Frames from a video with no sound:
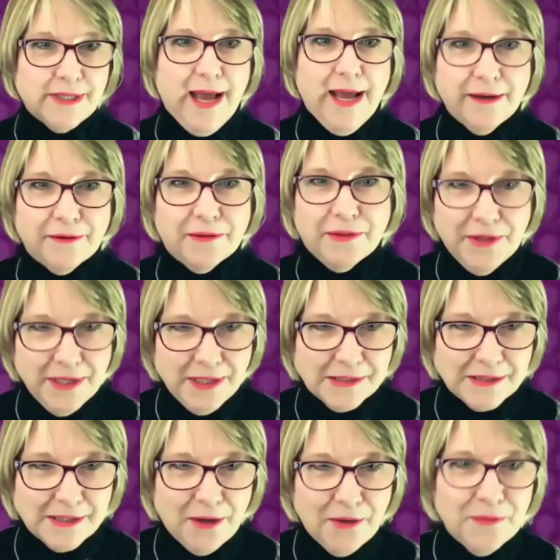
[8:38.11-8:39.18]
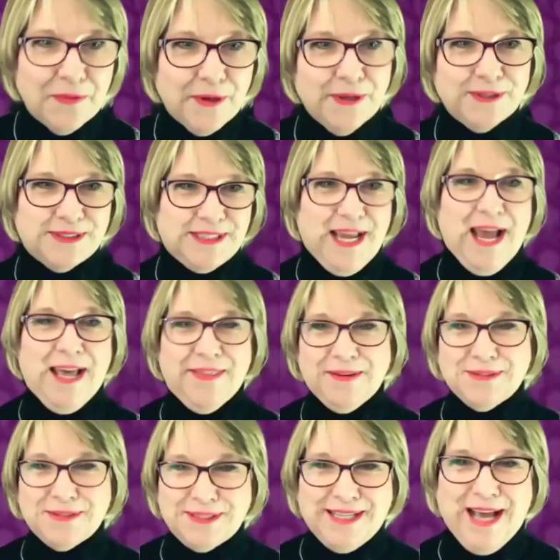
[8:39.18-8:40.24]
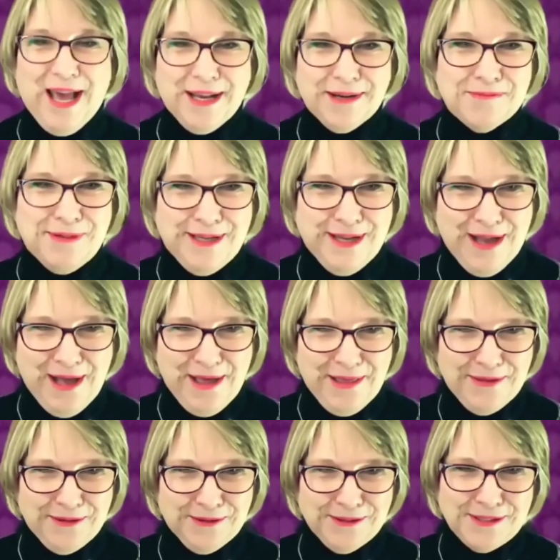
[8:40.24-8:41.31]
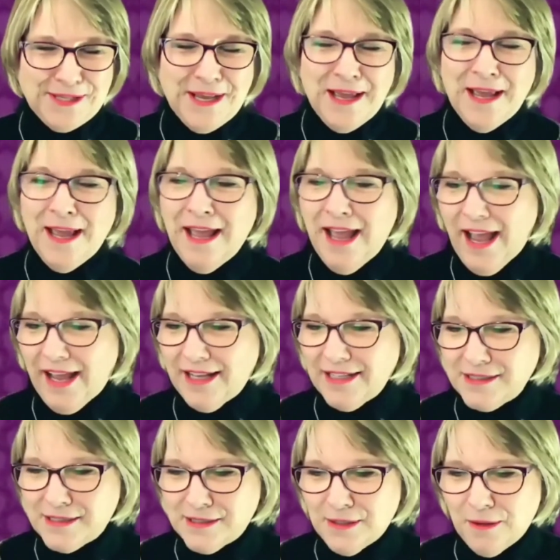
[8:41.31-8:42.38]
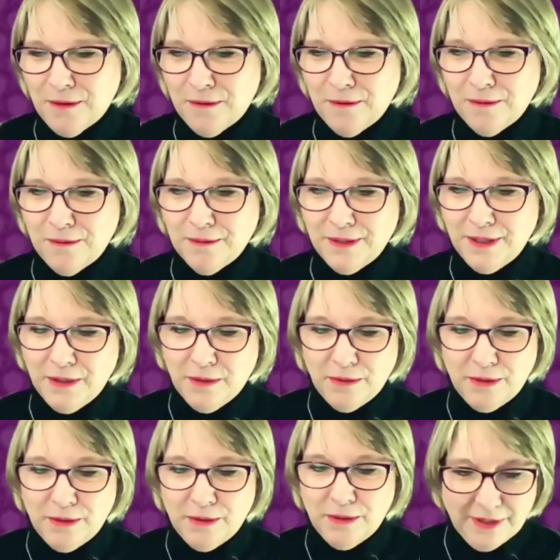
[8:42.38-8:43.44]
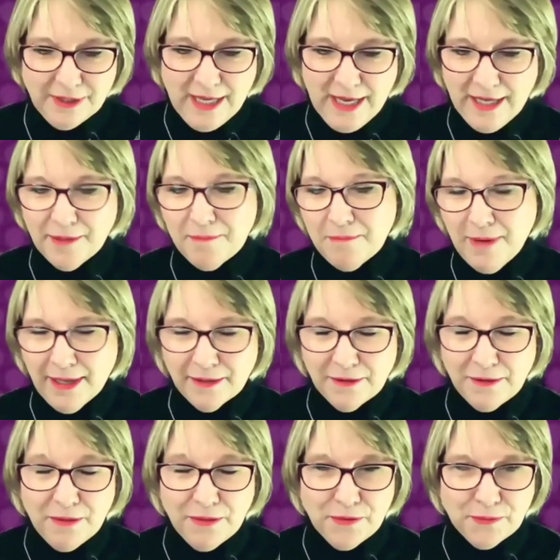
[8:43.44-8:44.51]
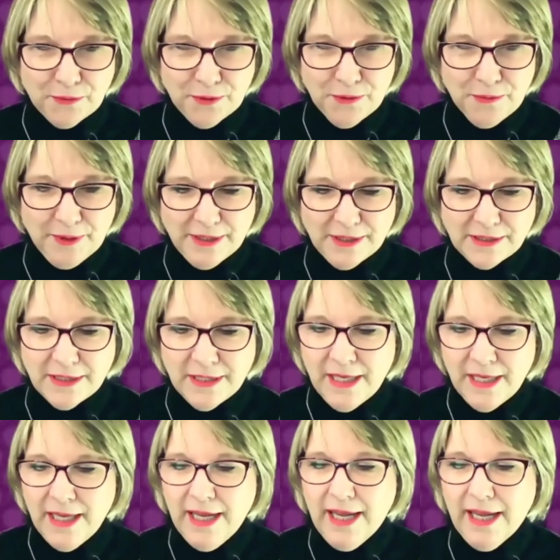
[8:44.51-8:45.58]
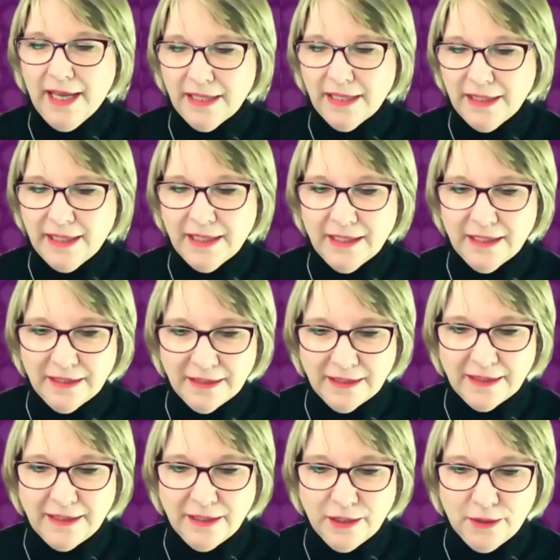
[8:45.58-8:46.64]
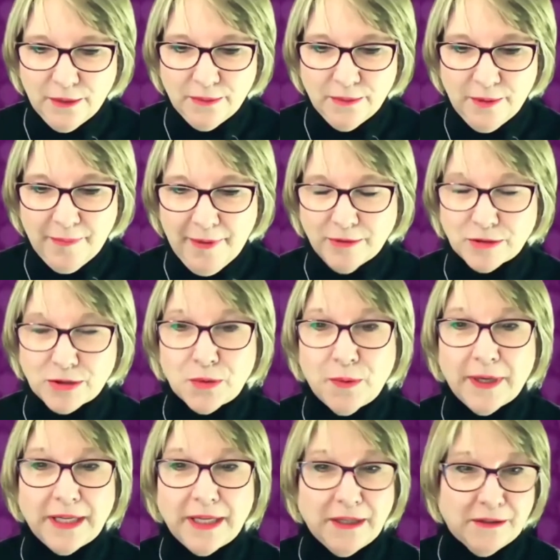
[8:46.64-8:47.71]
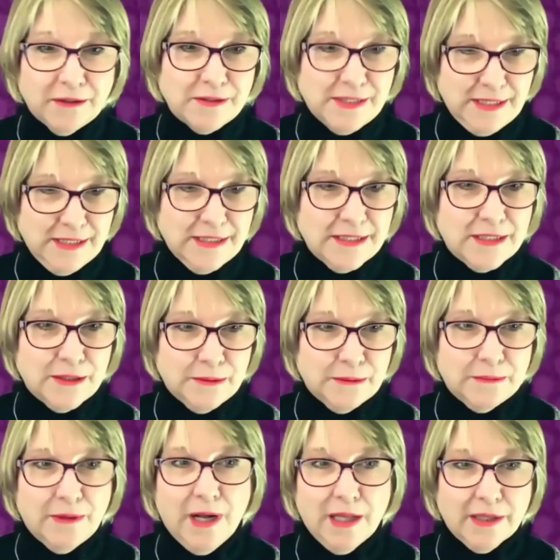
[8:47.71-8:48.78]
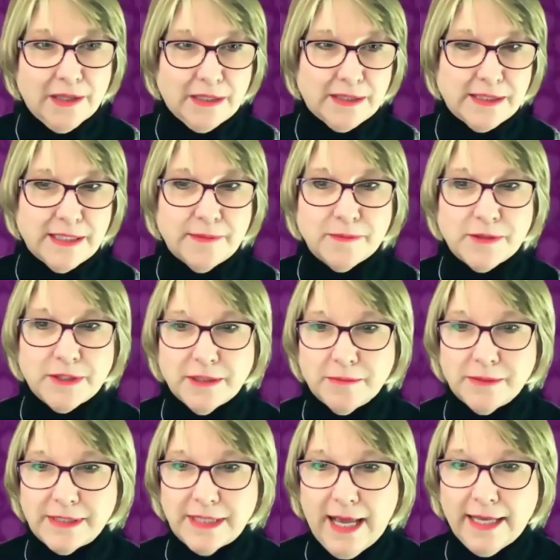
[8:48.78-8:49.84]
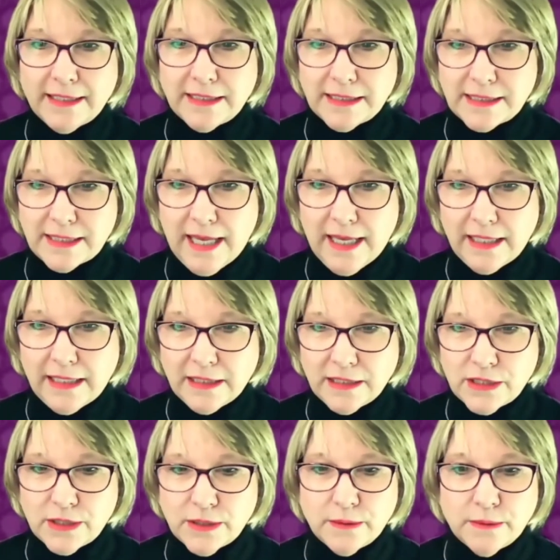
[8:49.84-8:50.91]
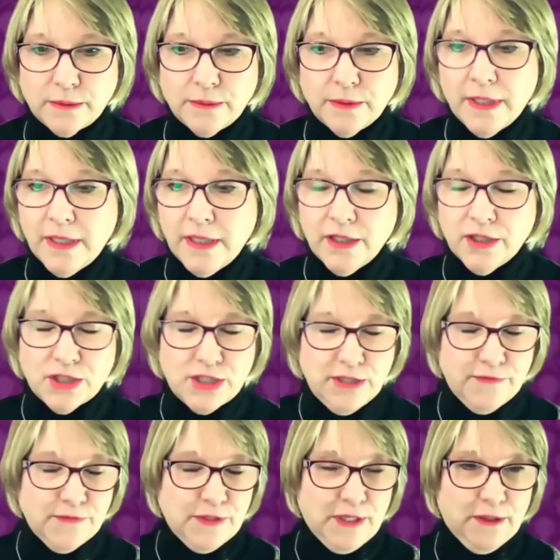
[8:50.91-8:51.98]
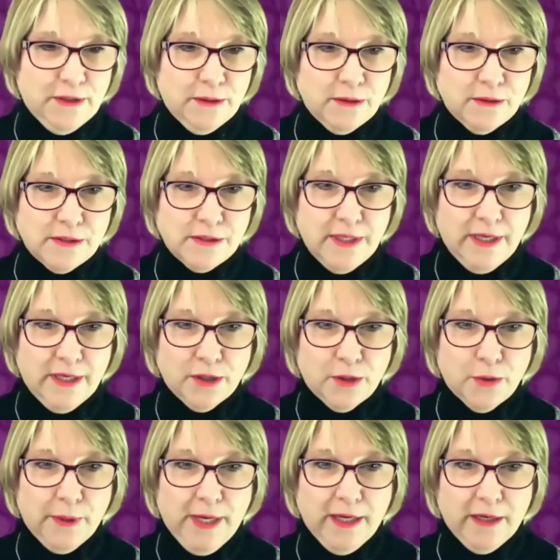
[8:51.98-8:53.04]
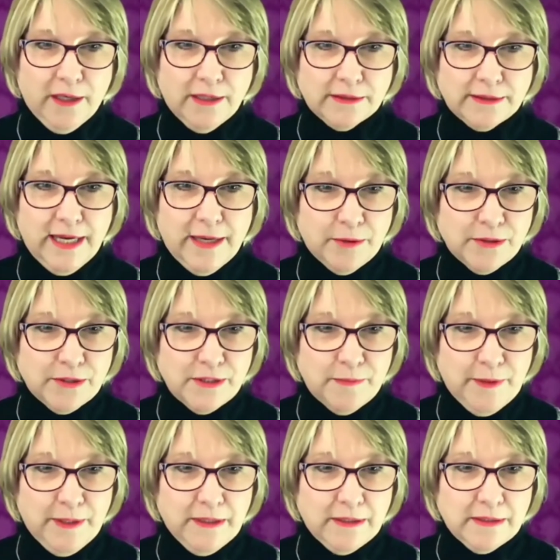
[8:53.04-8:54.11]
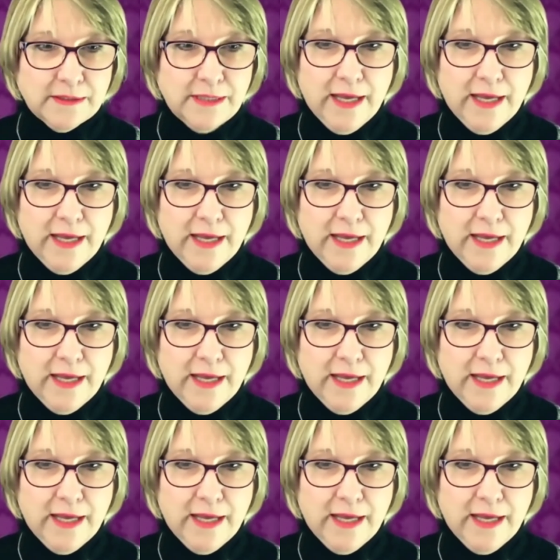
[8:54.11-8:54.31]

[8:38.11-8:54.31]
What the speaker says: I don't think so. There's got to be others. And so, you kind of muddle through it. And then, about 20 years into all the symptoms, I decided to shift gears and create Alzheimer's Speaks.